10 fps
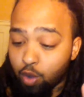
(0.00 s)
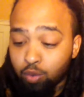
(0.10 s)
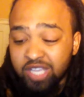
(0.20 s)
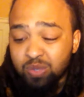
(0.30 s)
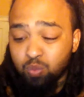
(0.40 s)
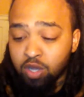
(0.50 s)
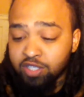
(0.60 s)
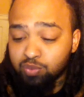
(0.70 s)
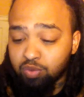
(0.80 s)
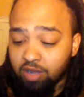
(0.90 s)
only
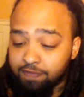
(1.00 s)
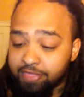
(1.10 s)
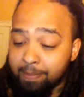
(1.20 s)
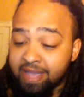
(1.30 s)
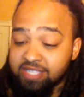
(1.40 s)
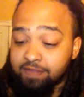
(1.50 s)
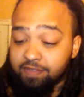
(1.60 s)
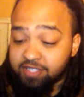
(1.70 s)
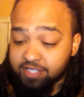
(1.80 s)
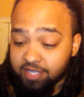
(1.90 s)
1/12 the mass of
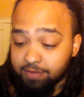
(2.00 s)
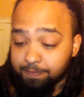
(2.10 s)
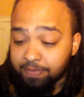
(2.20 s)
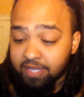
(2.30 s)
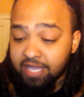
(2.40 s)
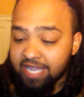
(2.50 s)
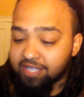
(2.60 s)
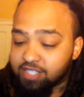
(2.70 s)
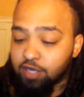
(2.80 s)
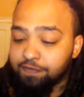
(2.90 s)
the sun and
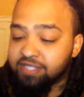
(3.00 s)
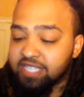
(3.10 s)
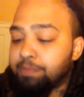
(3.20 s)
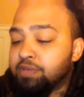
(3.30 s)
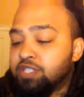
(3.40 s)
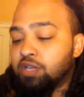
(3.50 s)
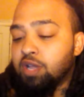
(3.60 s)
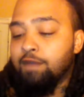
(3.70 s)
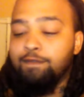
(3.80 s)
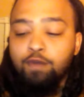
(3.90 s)
a surface temperature
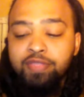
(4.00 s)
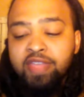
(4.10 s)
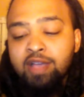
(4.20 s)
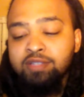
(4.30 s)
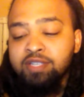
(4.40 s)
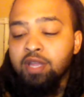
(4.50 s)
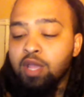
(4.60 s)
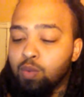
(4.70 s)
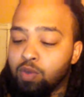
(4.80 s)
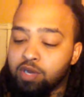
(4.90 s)
of
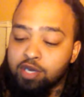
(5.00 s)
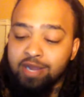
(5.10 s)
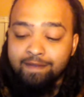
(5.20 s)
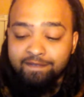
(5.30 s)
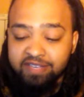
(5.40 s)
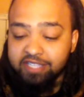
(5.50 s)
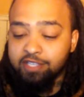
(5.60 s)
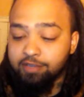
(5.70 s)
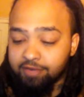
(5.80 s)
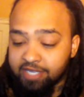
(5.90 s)
4,150
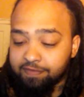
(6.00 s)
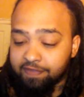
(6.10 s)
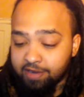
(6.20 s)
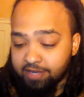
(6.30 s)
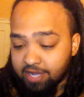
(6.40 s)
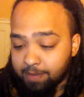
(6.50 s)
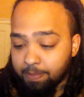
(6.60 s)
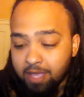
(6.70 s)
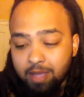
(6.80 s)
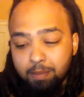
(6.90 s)
degrees Fahrenheit,
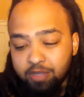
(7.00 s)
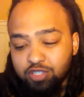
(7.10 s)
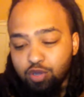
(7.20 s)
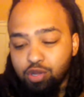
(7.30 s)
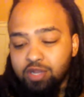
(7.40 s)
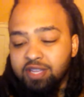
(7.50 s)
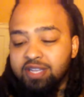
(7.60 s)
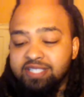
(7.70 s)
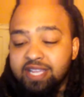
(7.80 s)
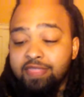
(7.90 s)
much cooler than
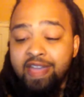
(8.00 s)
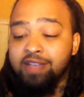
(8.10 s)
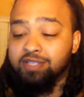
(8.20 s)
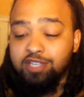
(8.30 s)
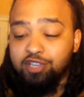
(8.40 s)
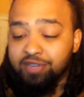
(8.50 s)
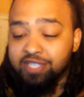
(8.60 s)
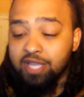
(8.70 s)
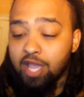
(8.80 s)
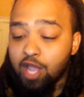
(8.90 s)
the 10,000
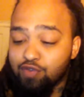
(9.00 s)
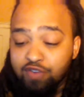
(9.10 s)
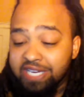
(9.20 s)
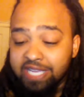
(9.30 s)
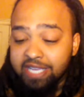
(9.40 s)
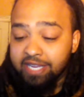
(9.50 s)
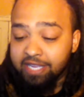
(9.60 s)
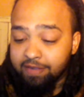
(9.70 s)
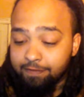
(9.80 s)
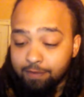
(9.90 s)
degrees
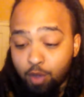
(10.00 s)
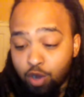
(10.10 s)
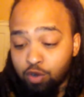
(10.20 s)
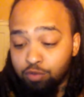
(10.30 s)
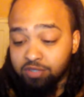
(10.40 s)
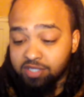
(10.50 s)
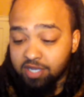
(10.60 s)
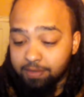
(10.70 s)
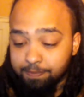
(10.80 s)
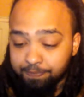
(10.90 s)
radiating from our own
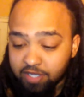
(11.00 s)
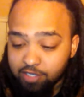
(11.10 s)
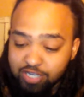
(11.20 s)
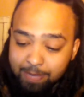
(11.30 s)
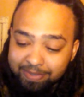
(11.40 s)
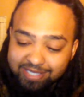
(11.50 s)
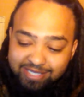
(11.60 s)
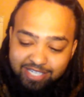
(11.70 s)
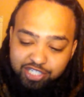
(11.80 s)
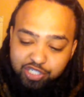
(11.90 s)
sun. TRAPPIST
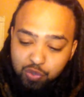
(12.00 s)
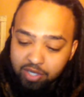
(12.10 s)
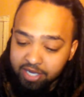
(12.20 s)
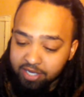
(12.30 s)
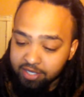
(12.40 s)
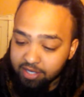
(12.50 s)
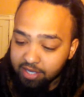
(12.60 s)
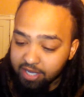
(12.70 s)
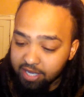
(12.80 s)
is a shortening